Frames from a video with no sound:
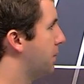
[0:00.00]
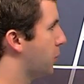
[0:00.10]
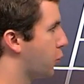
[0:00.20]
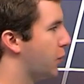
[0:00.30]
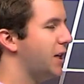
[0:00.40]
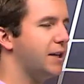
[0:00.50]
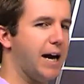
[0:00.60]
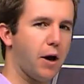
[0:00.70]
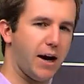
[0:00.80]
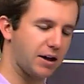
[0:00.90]
Maria
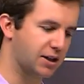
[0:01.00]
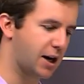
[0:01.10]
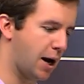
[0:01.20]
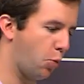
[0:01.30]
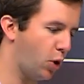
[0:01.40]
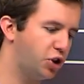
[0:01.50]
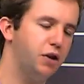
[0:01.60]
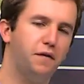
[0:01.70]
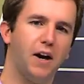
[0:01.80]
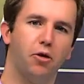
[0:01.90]
now had time, once
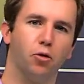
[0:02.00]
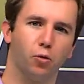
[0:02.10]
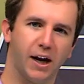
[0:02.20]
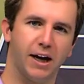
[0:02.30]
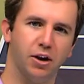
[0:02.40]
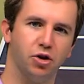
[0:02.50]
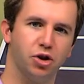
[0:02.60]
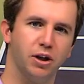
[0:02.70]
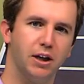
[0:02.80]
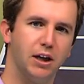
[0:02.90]
she found the range,